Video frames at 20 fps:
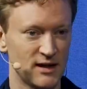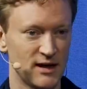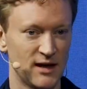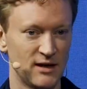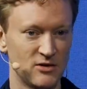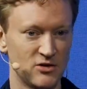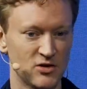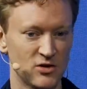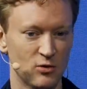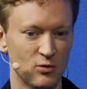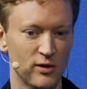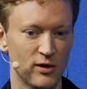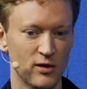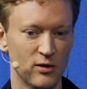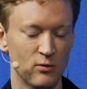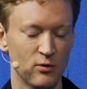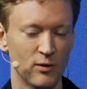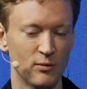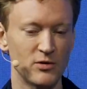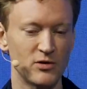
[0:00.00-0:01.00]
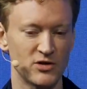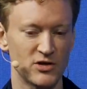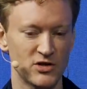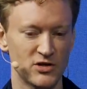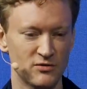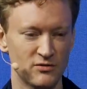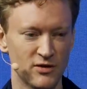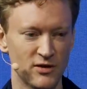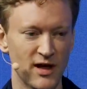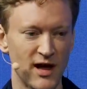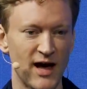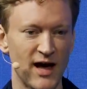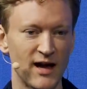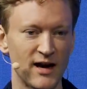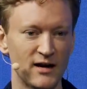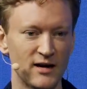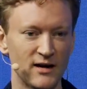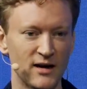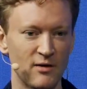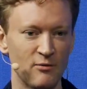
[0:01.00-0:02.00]
And so we're positioned for that,
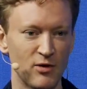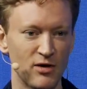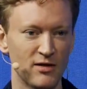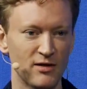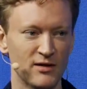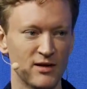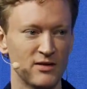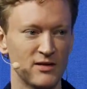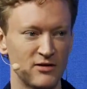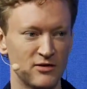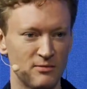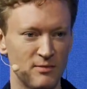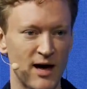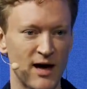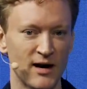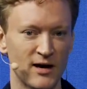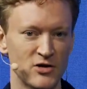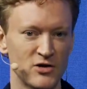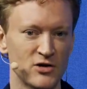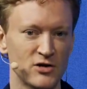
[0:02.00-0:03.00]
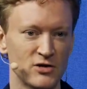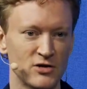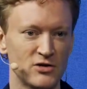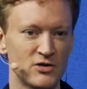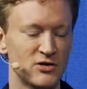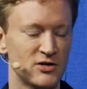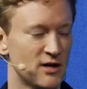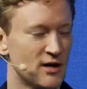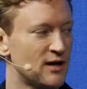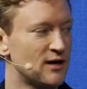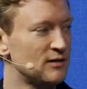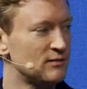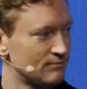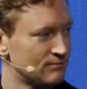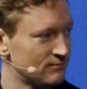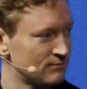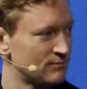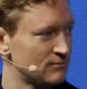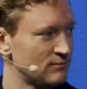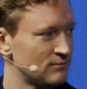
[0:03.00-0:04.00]
and we think that these managers
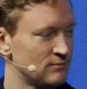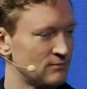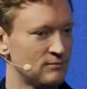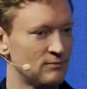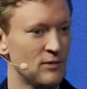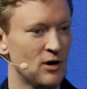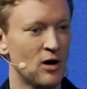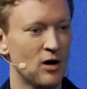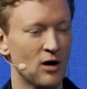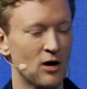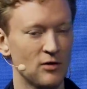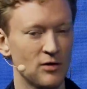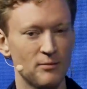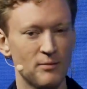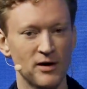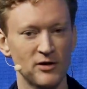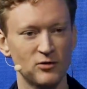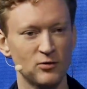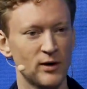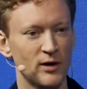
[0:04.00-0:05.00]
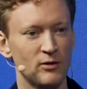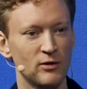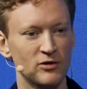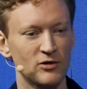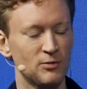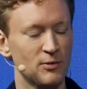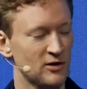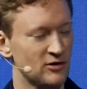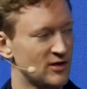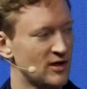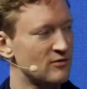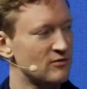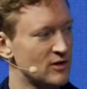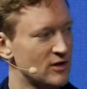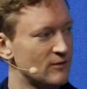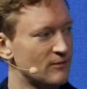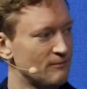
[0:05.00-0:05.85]
are the best way to express that view.